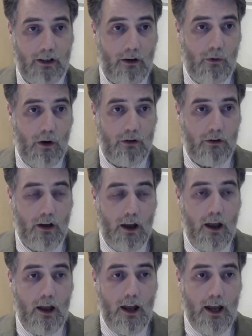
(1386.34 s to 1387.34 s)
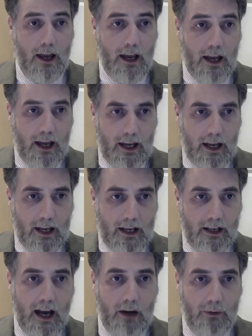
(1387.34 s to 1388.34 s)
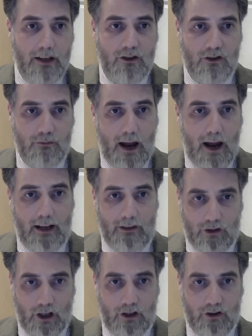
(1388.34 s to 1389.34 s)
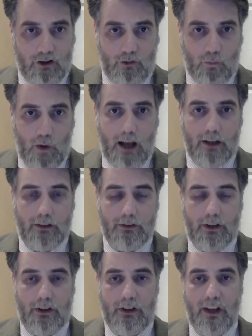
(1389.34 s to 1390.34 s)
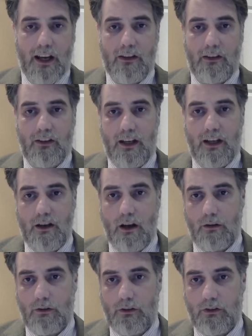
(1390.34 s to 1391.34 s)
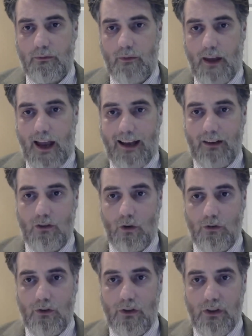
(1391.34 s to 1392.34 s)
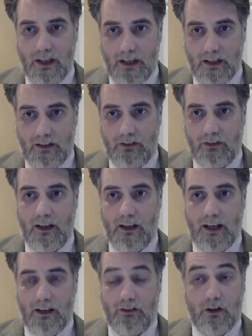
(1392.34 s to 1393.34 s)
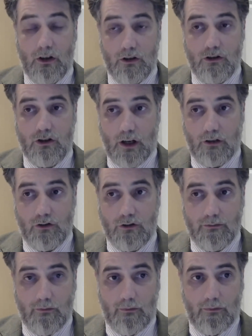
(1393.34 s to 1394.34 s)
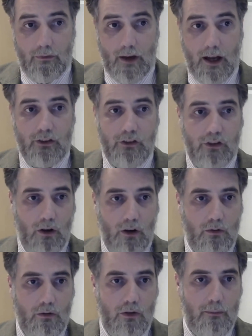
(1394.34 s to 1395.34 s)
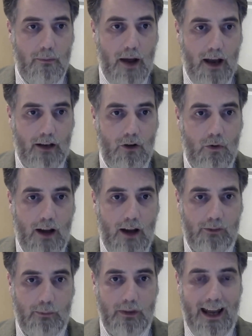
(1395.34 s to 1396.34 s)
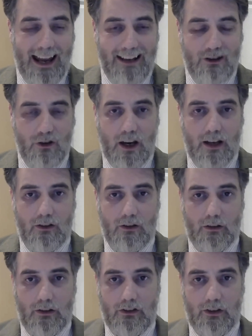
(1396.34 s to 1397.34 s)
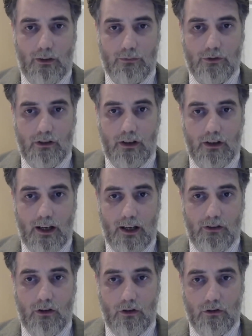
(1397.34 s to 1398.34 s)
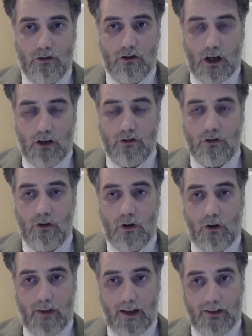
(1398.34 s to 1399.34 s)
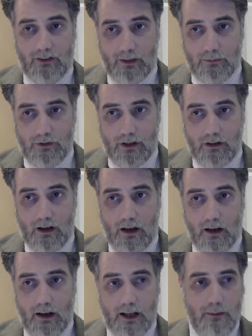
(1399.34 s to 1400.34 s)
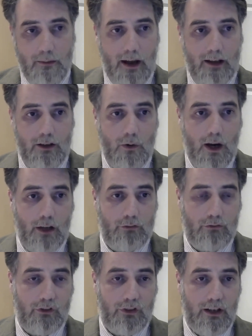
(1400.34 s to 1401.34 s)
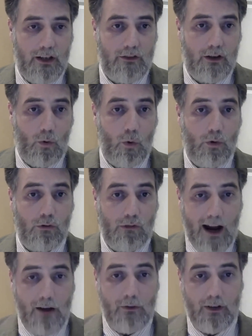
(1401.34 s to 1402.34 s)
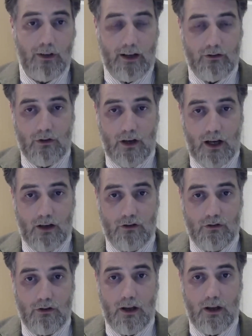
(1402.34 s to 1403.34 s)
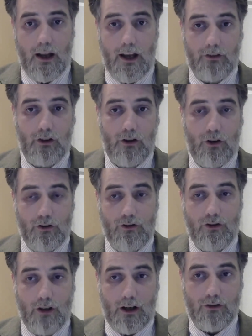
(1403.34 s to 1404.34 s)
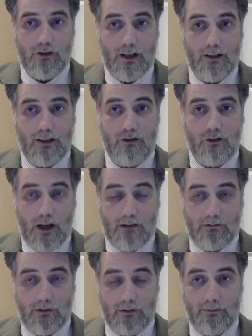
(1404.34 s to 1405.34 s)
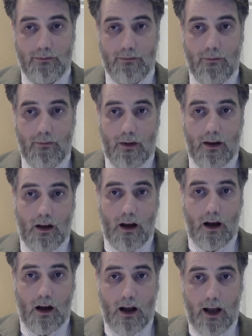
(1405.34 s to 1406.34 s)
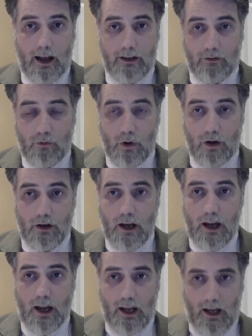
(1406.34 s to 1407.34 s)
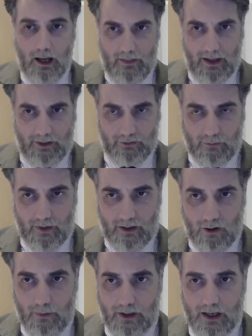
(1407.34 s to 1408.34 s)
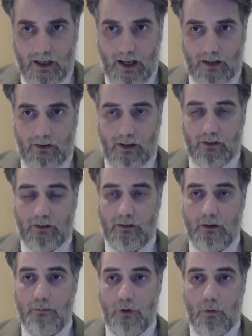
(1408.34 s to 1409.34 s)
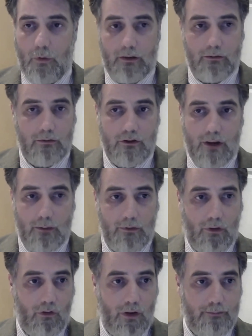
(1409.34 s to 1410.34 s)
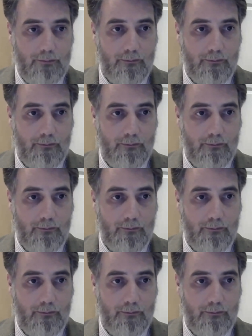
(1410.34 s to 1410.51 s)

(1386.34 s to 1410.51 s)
and I quote, "Now each man judges well the thing that he knows, and on these he is a good judge. And so the man who has been educated on a subject is a good judge on that subject, and the man who has received an all-round education is a good judge in general." End of quote. That's from Nicomachean Ethics, Book 1, Chapter 3.